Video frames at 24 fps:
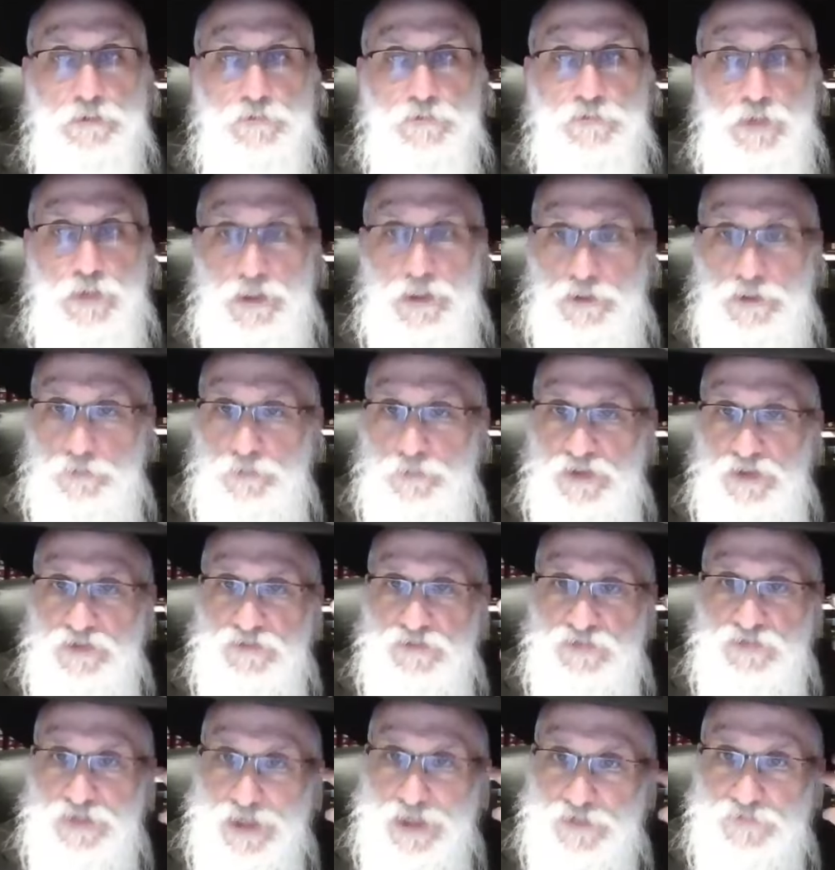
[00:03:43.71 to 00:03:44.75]
Va'eda
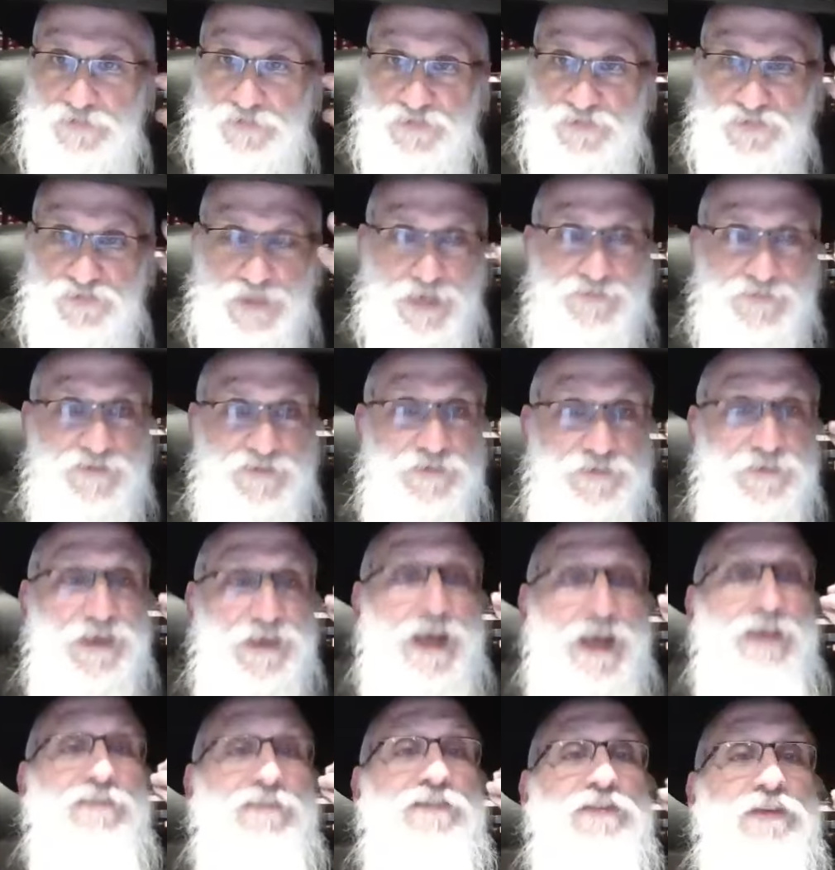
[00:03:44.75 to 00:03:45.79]
means
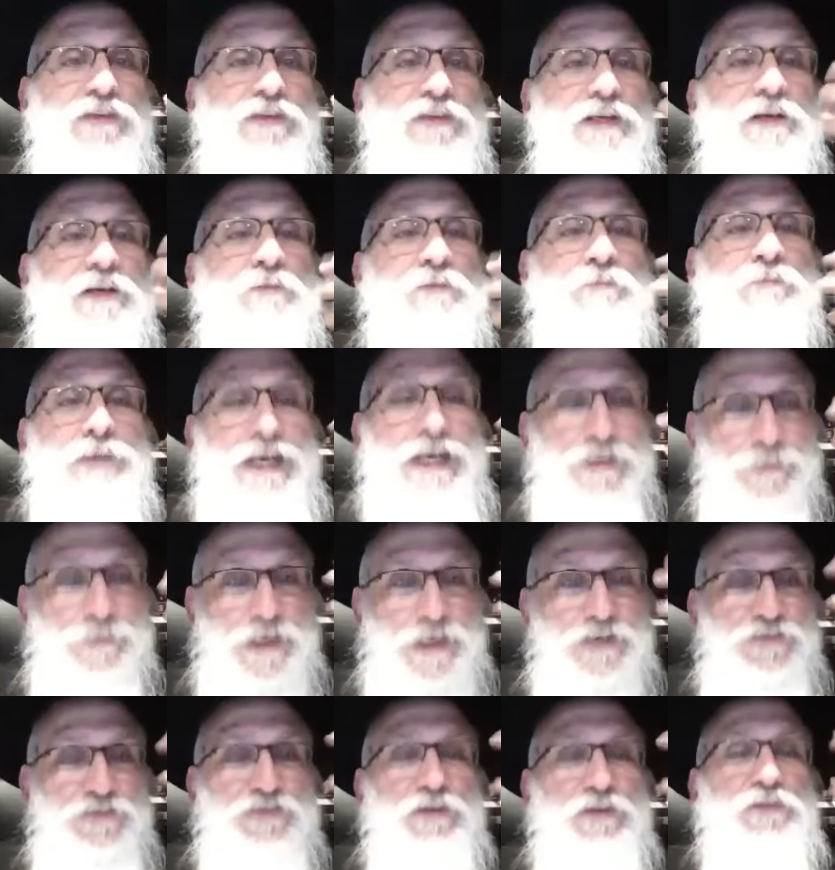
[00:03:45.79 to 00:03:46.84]
I've made
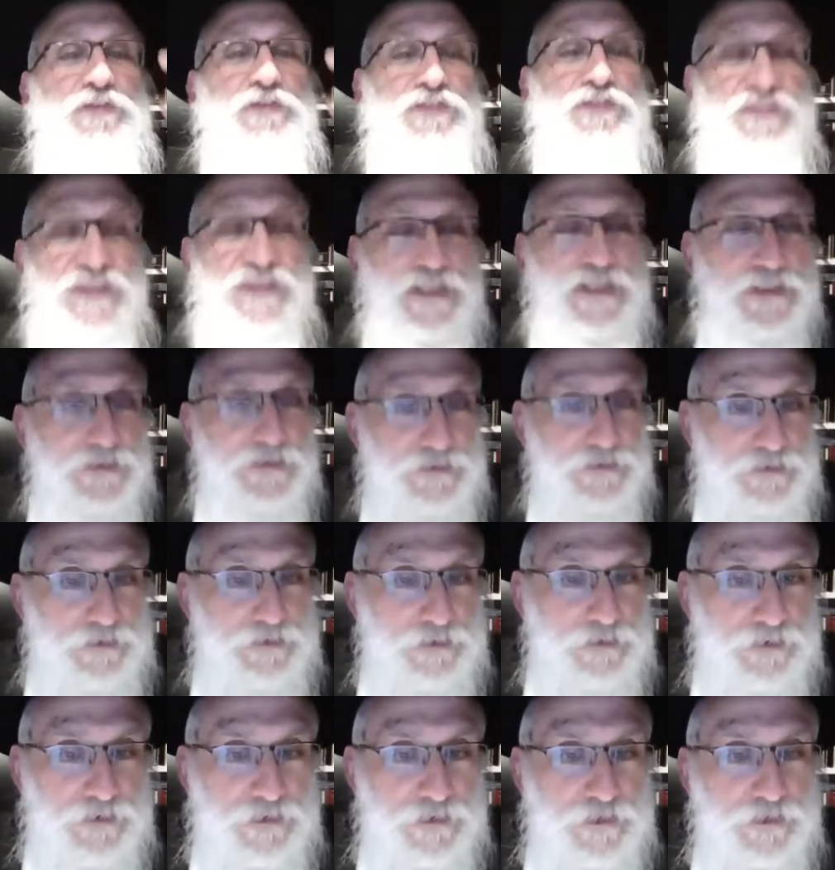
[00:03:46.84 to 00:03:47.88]
myself seen
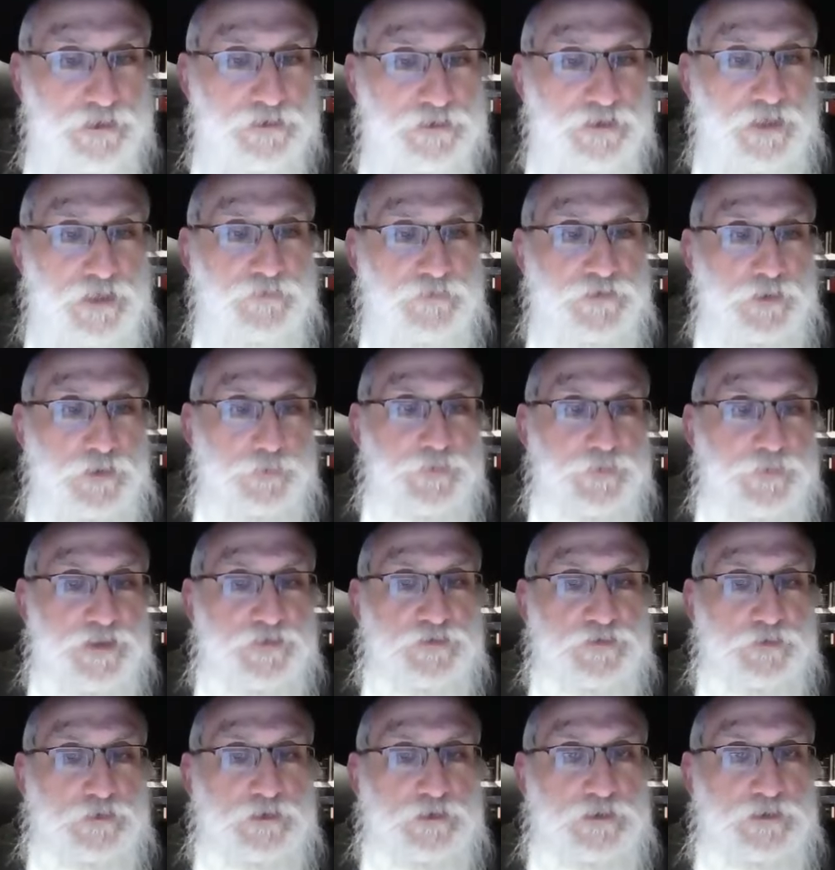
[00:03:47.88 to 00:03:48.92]
to Avraham,
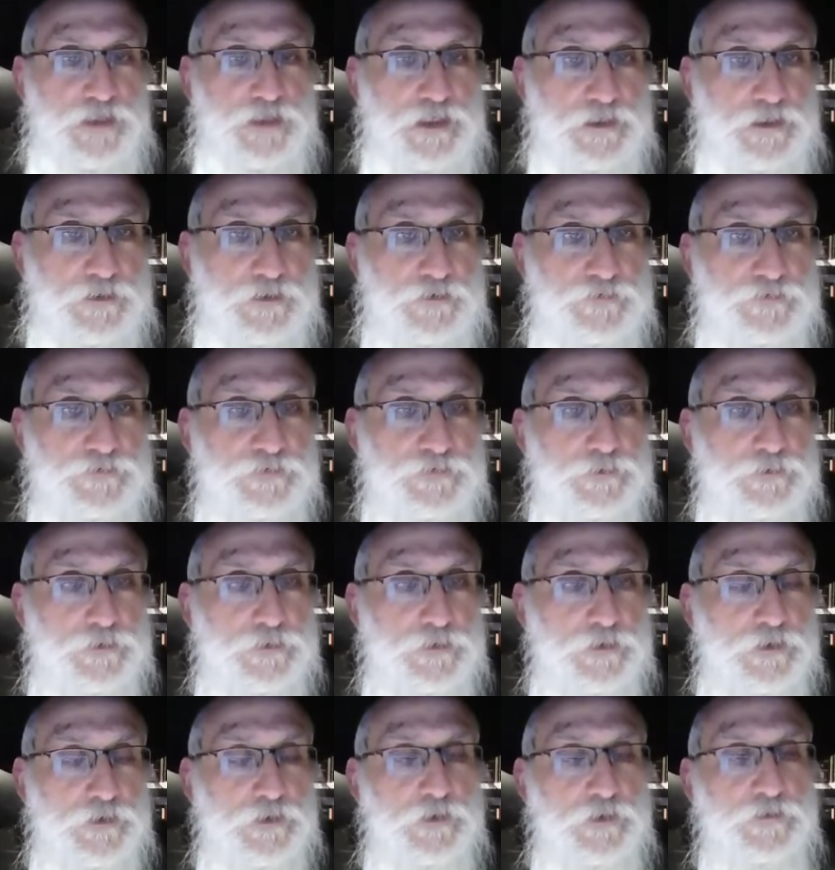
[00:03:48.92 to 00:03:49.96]
Yitzchak, and Yaakov.
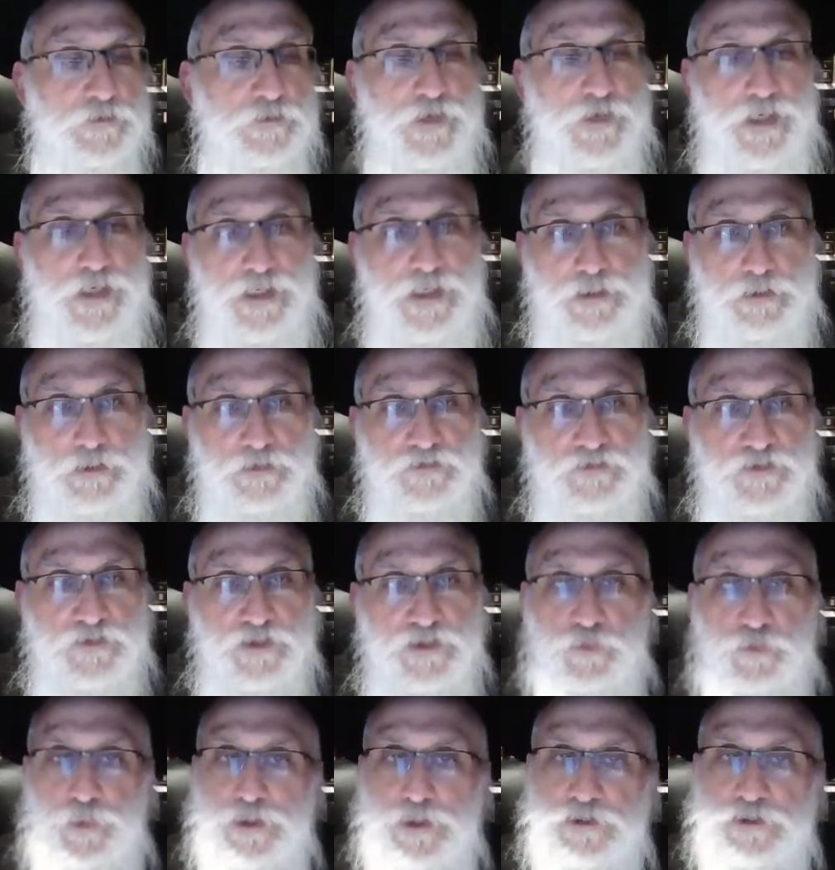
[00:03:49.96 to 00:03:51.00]
Va'eda is an
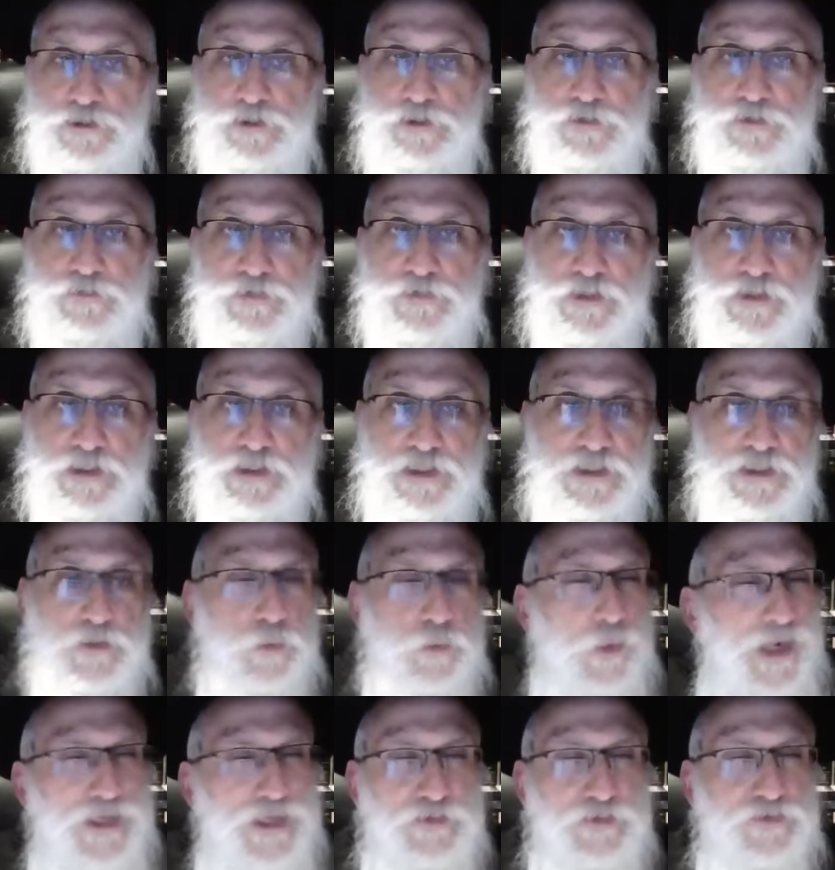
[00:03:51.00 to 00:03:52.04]
expression of the ear.
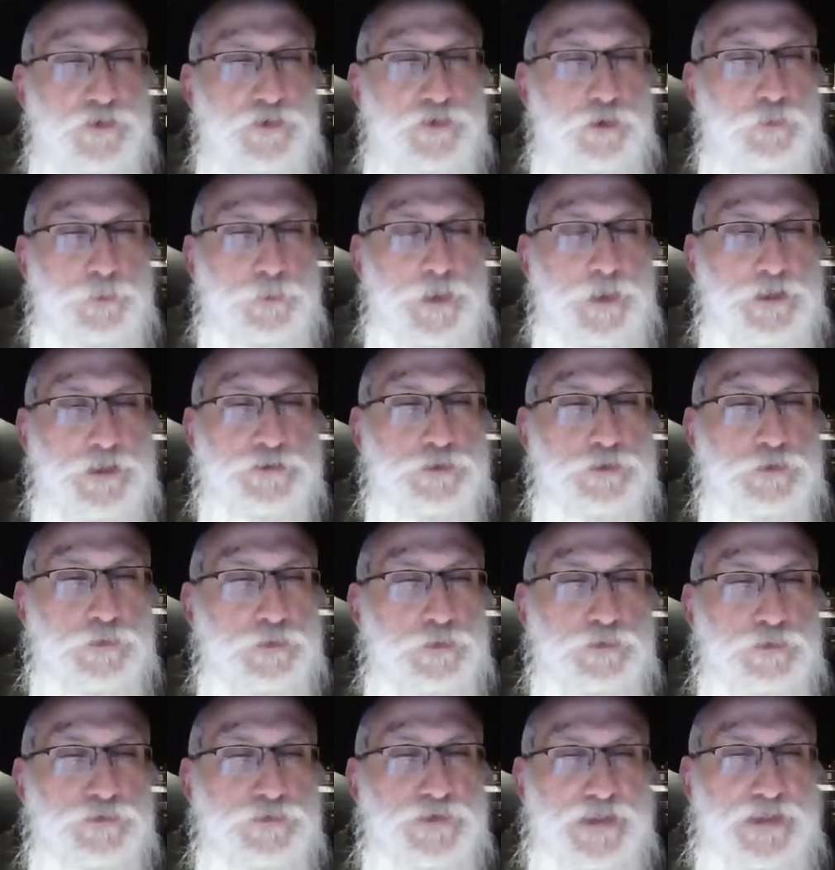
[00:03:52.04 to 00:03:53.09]
Why is the whole Parsha
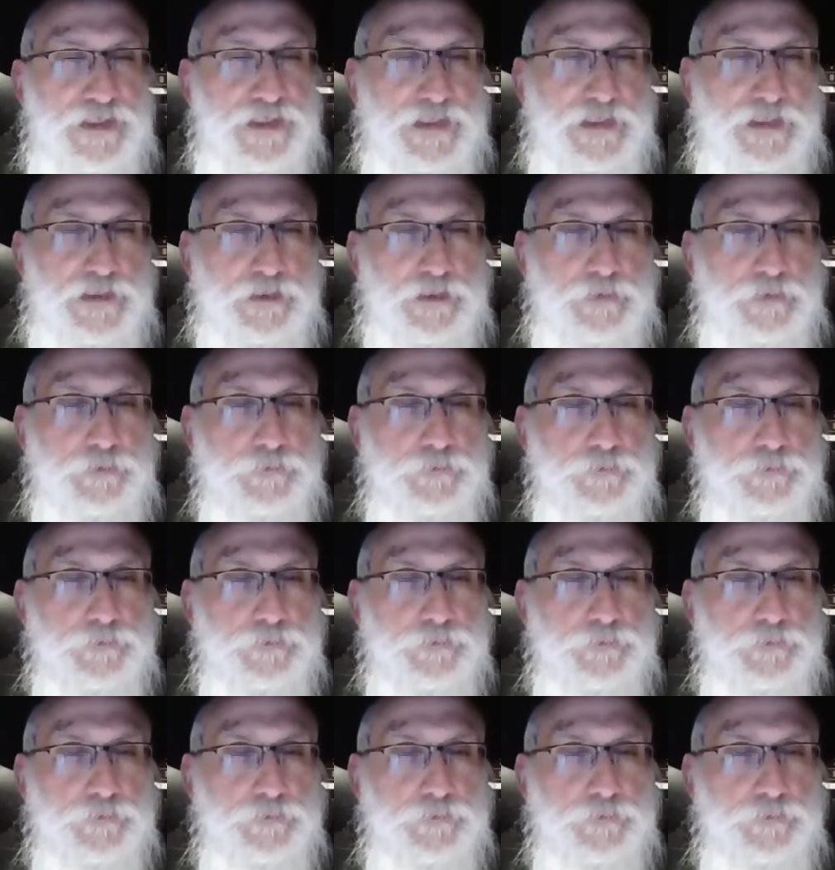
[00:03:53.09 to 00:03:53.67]
called the ear?